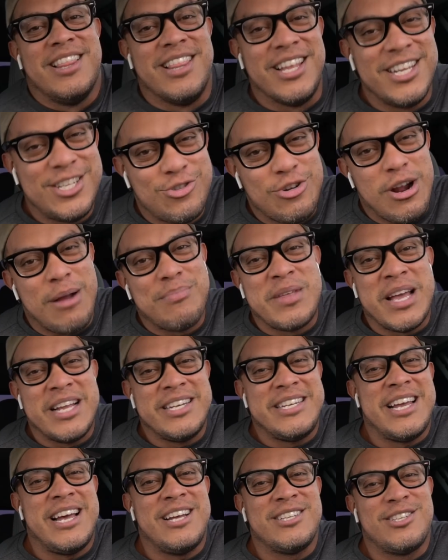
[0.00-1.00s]
Let's drop
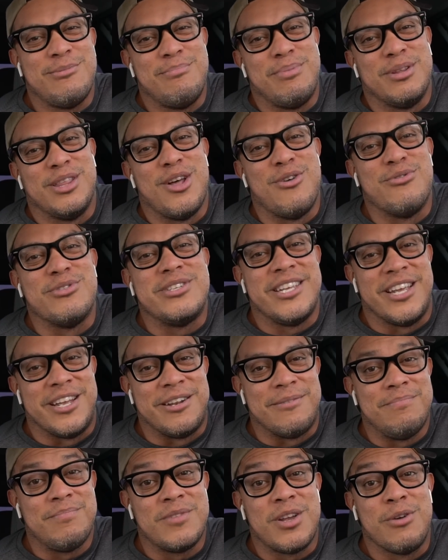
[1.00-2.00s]
that down to below
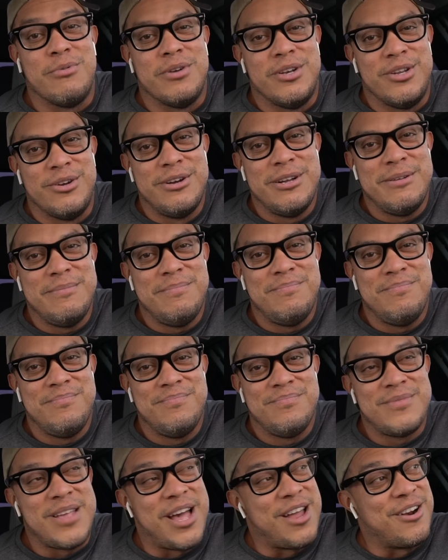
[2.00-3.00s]
10. Can we do it?
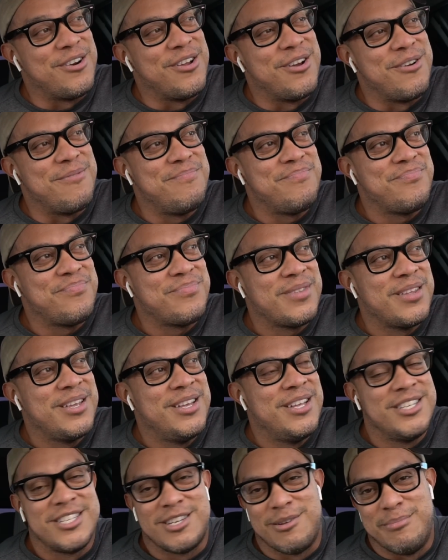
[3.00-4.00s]
I don't know.
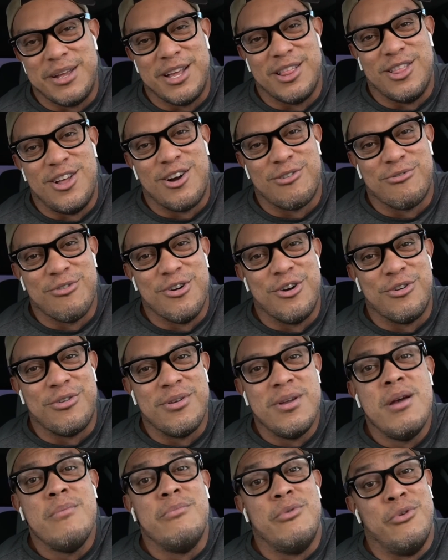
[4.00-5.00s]
It's gonna be a long
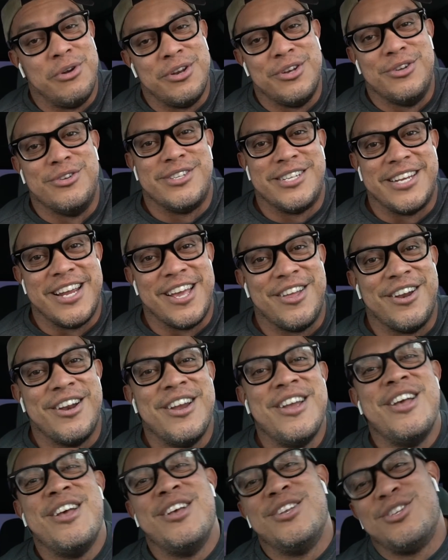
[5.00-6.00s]
road, but we can do this together.
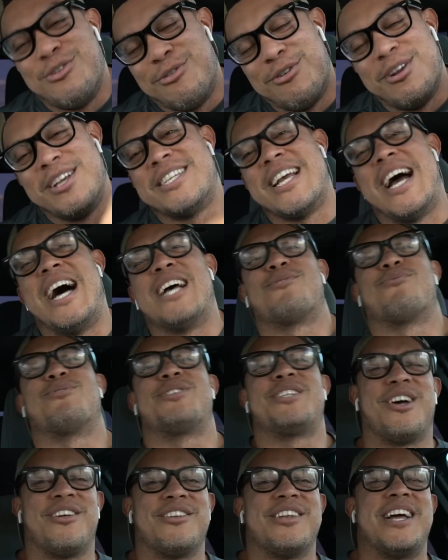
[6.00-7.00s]
So anyways, guys, we'll
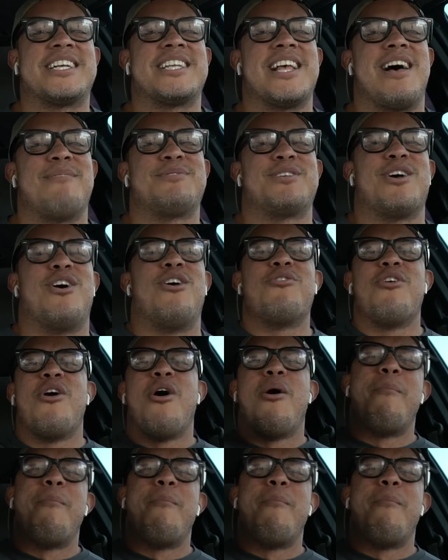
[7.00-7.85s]
see you on the next episode.